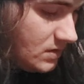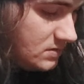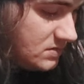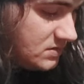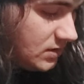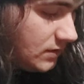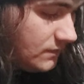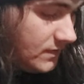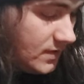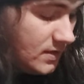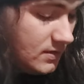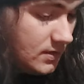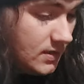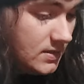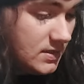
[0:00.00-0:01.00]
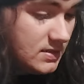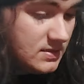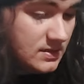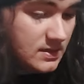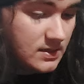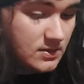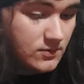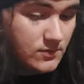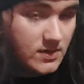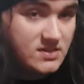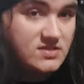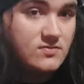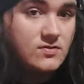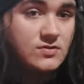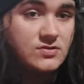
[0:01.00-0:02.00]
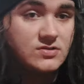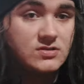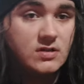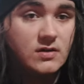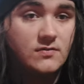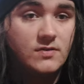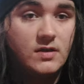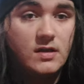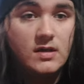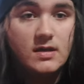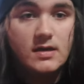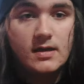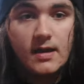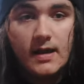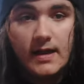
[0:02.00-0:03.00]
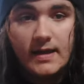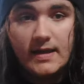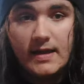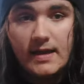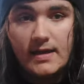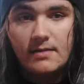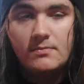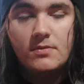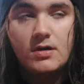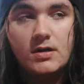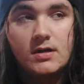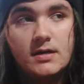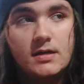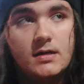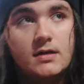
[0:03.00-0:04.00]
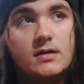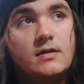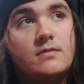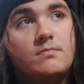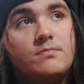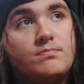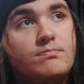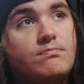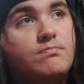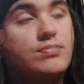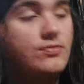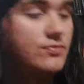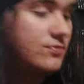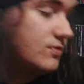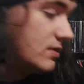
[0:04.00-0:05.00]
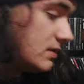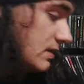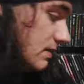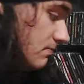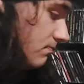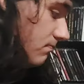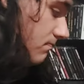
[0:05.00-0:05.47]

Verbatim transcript: stuff, and I need to get the rest of their stuff. I am a pretty